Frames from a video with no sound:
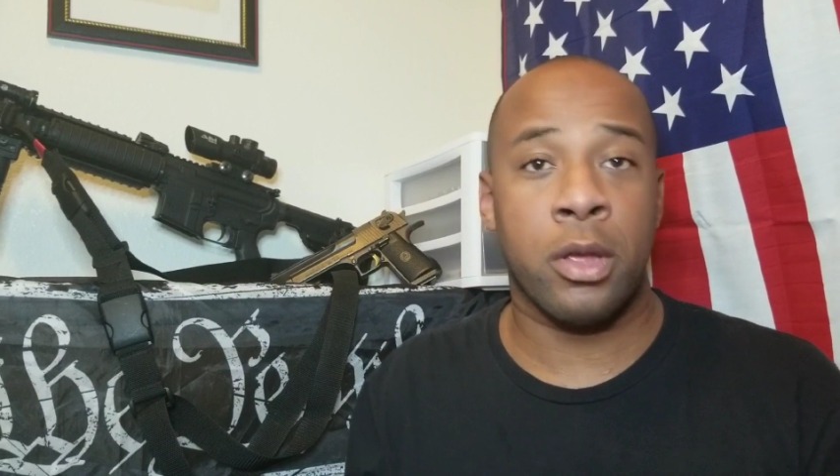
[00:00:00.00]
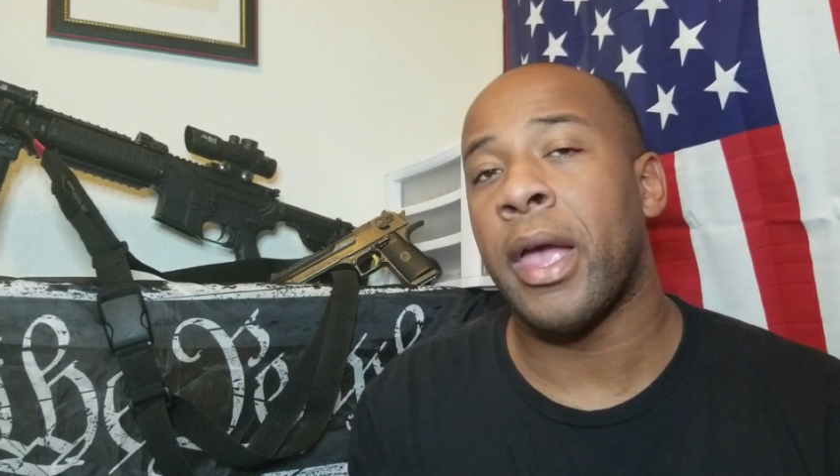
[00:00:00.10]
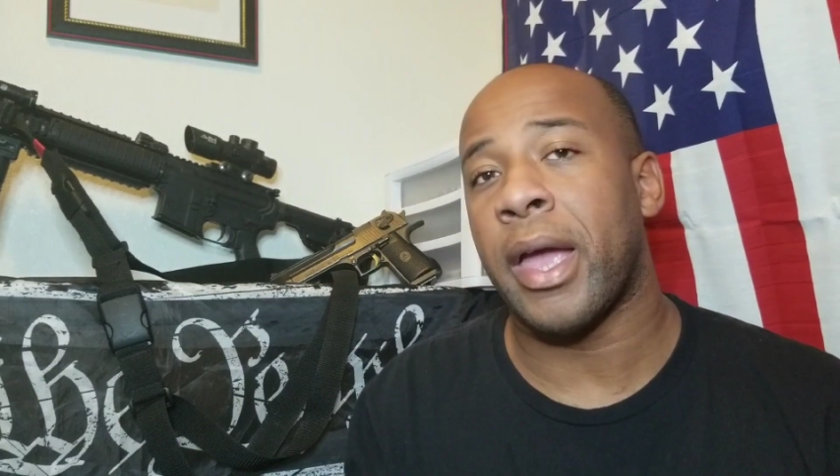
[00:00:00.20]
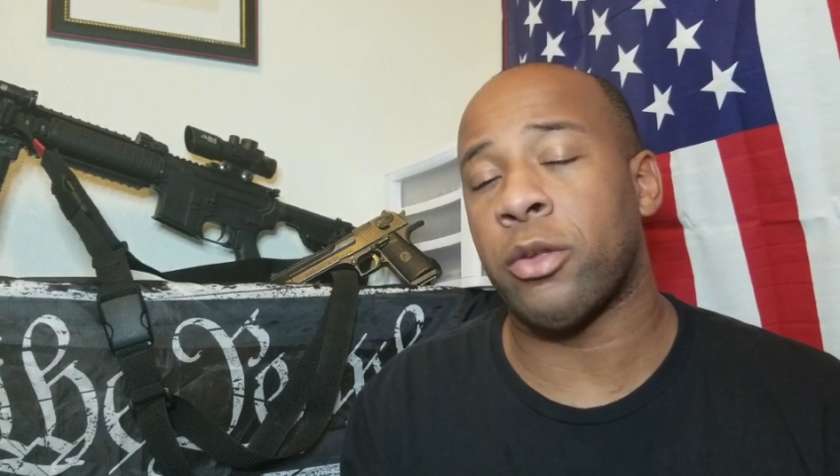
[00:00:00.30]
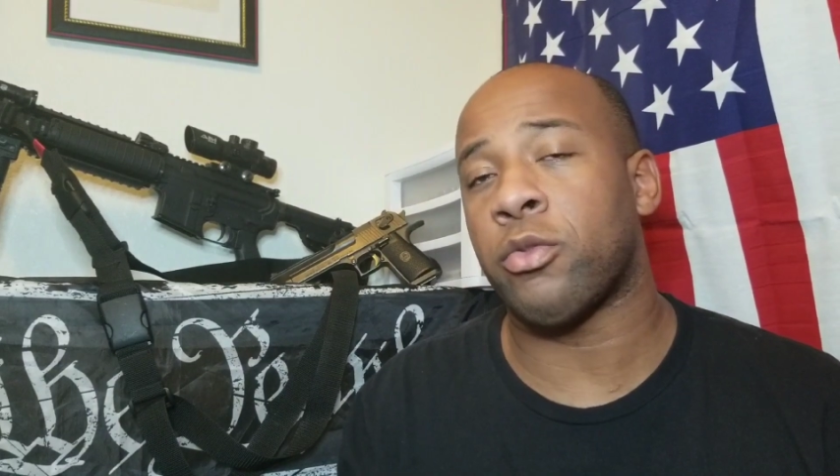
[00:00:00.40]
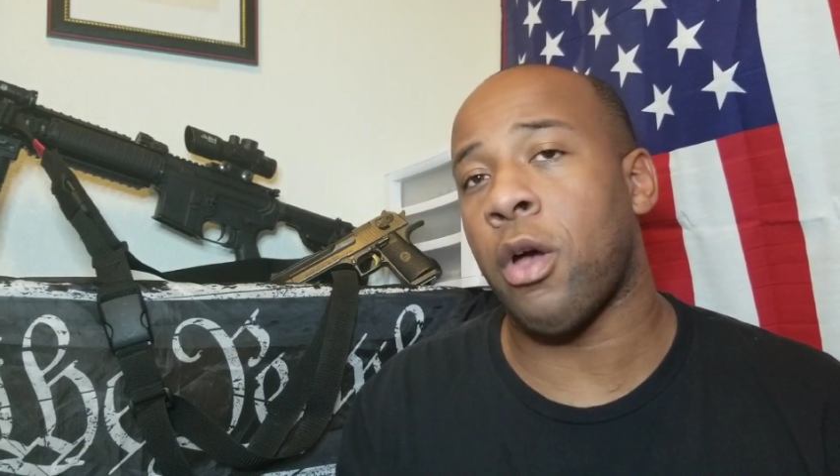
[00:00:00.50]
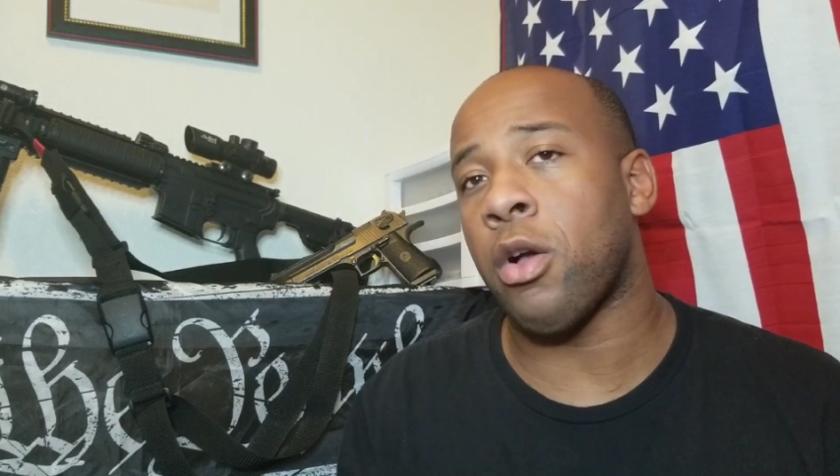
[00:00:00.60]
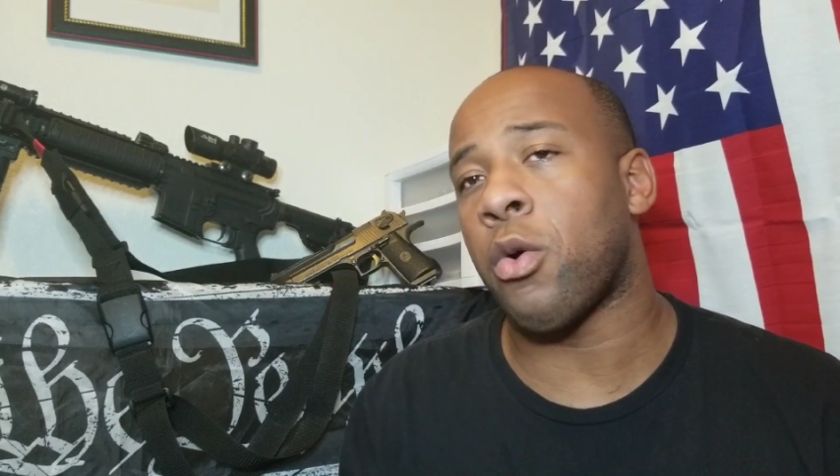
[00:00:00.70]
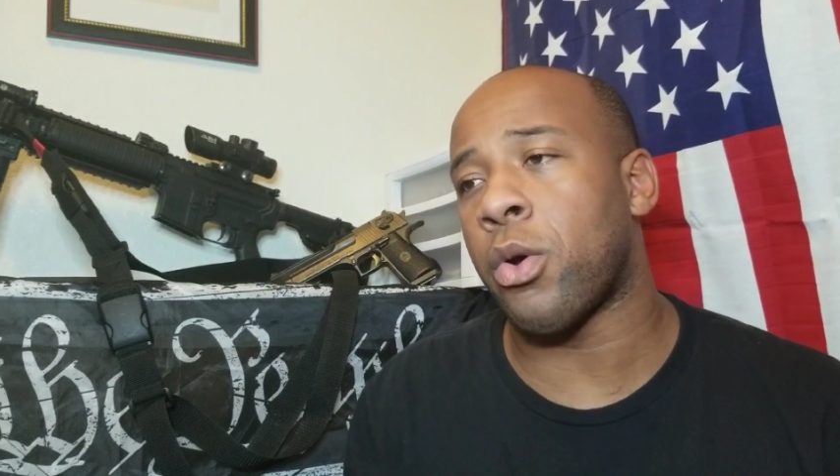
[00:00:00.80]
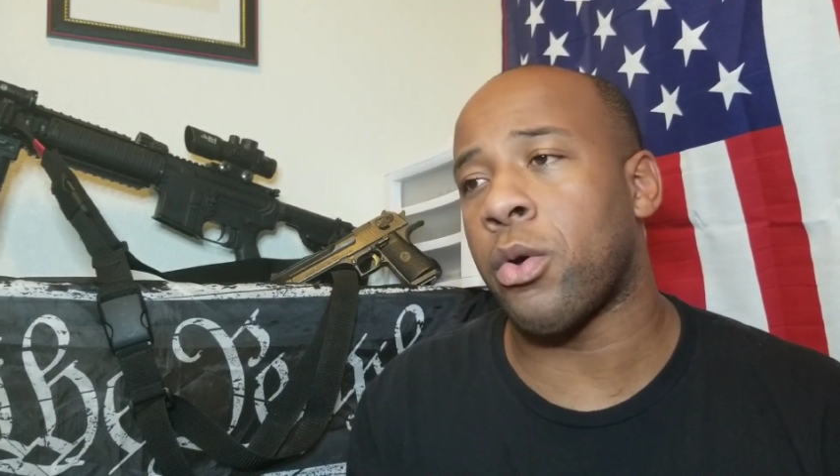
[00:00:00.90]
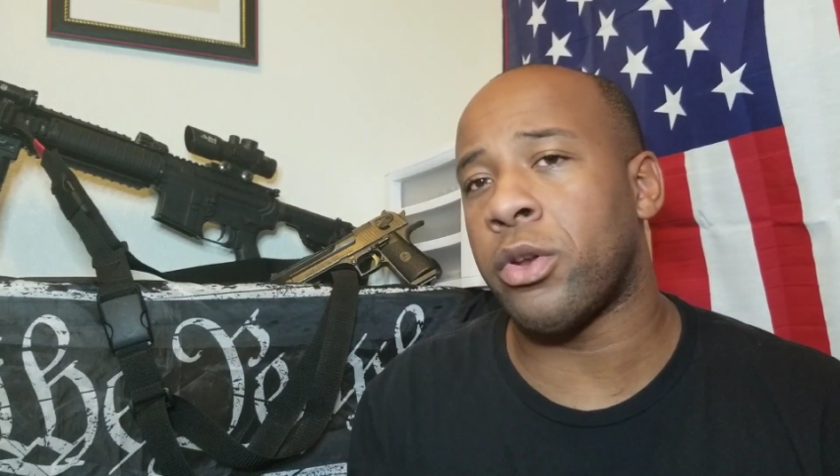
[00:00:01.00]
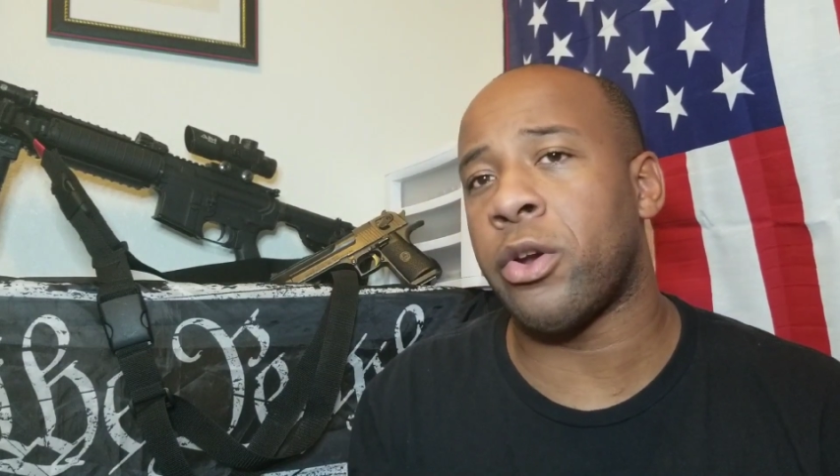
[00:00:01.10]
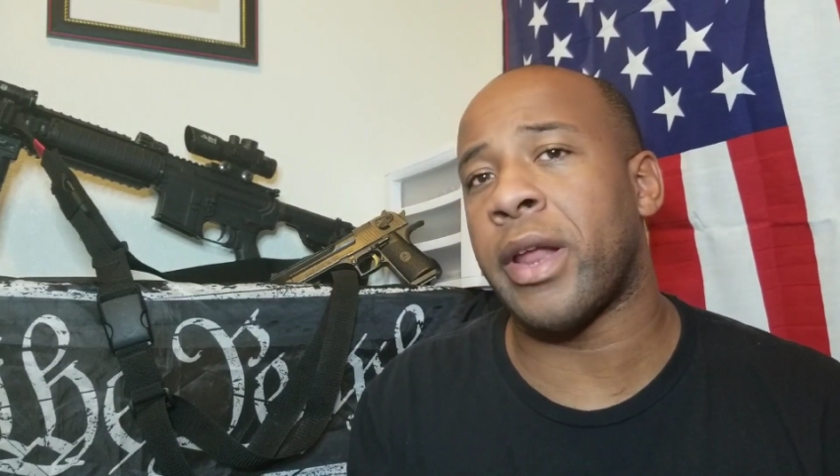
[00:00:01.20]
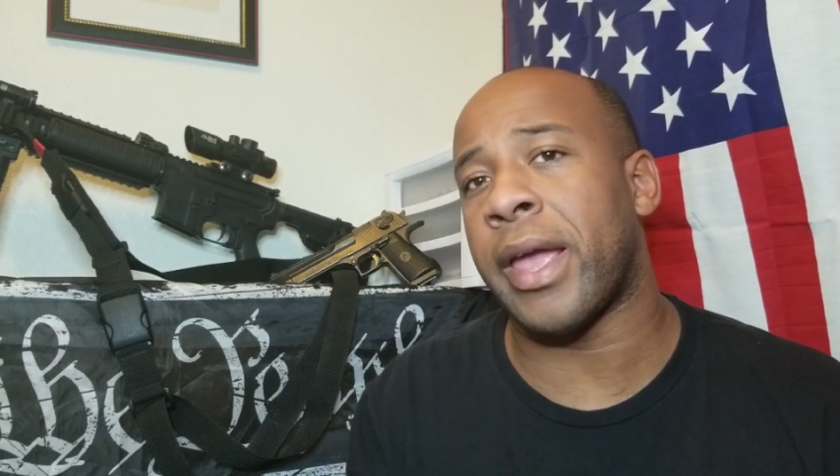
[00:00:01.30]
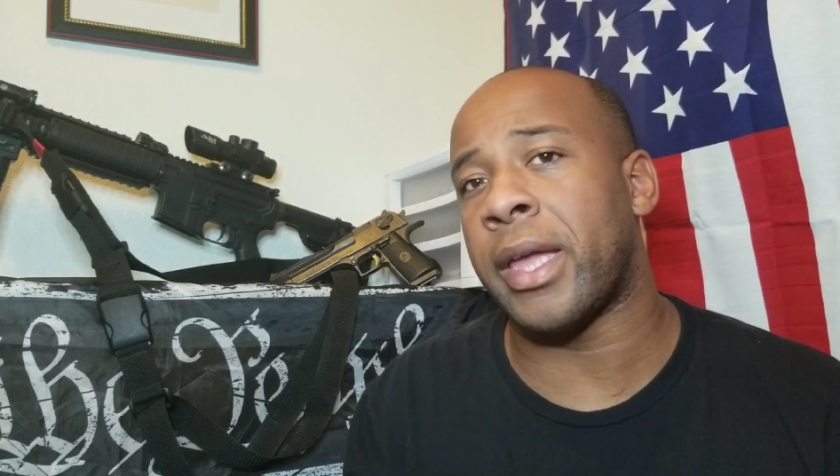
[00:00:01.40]
And this was all going on
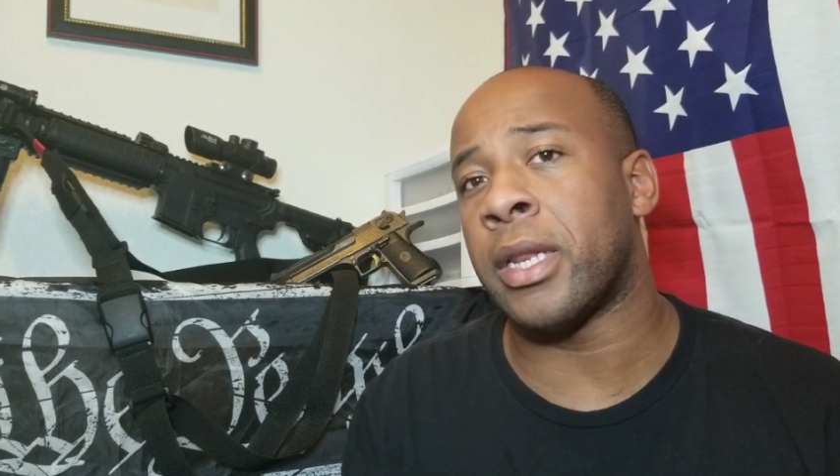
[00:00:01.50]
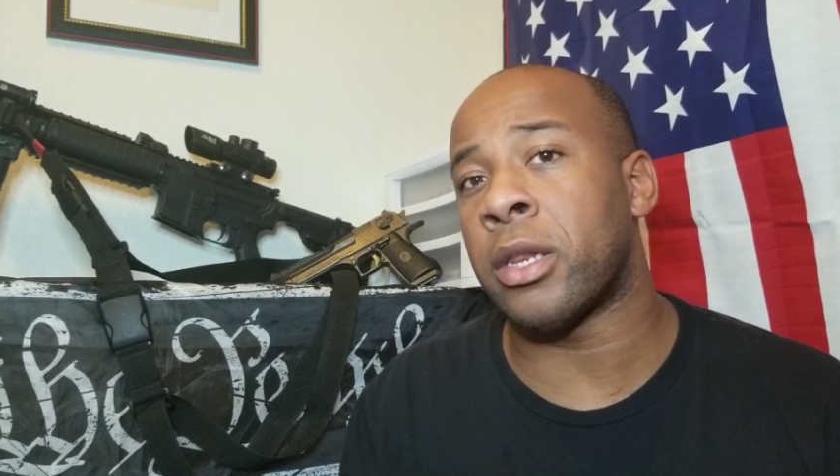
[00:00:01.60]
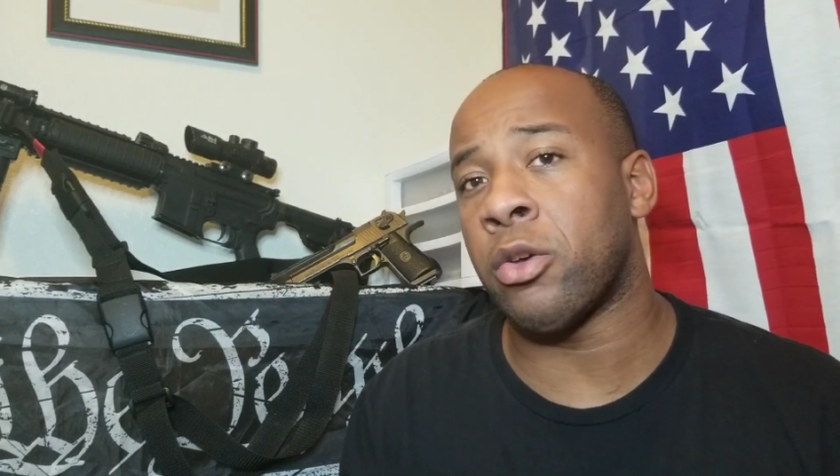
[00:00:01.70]
during a